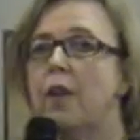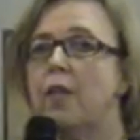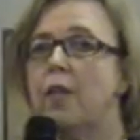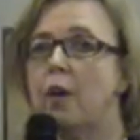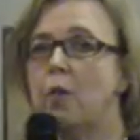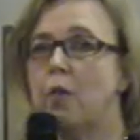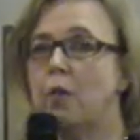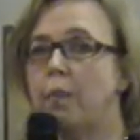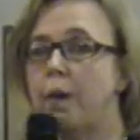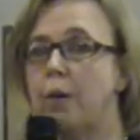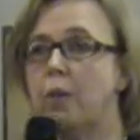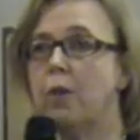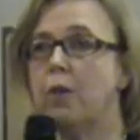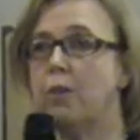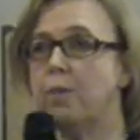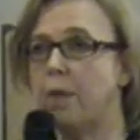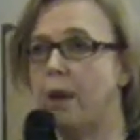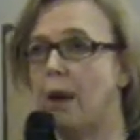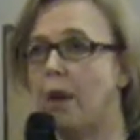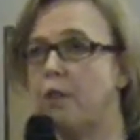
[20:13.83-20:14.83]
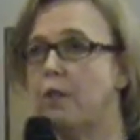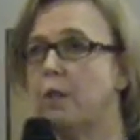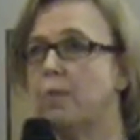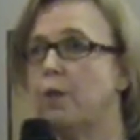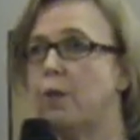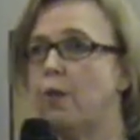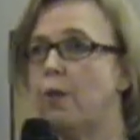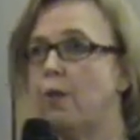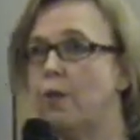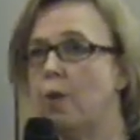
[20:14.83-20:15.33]
that will be
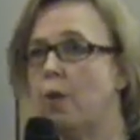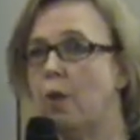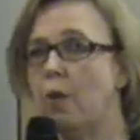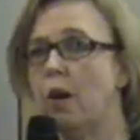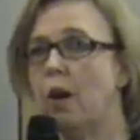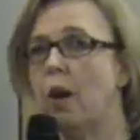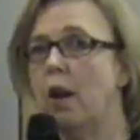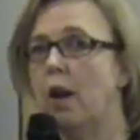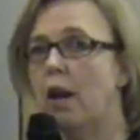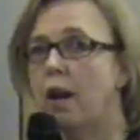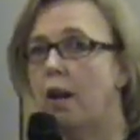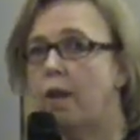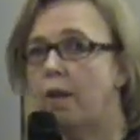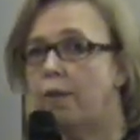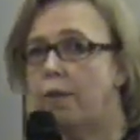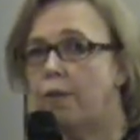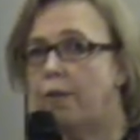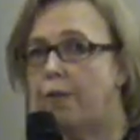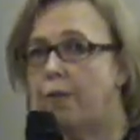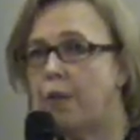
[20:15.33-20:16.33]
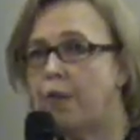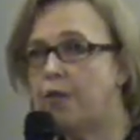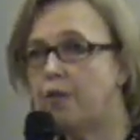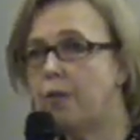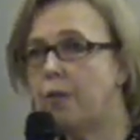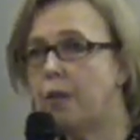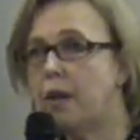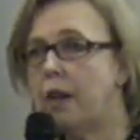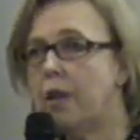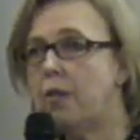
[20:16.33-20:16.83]
responsible for
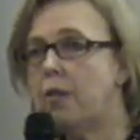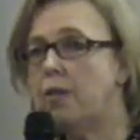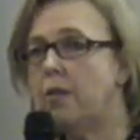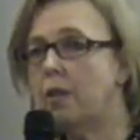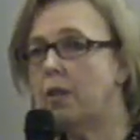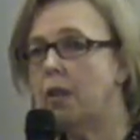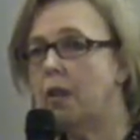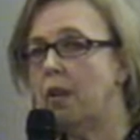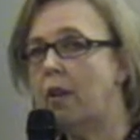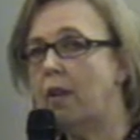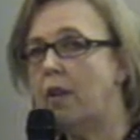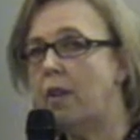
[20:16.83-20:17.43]
fisheries,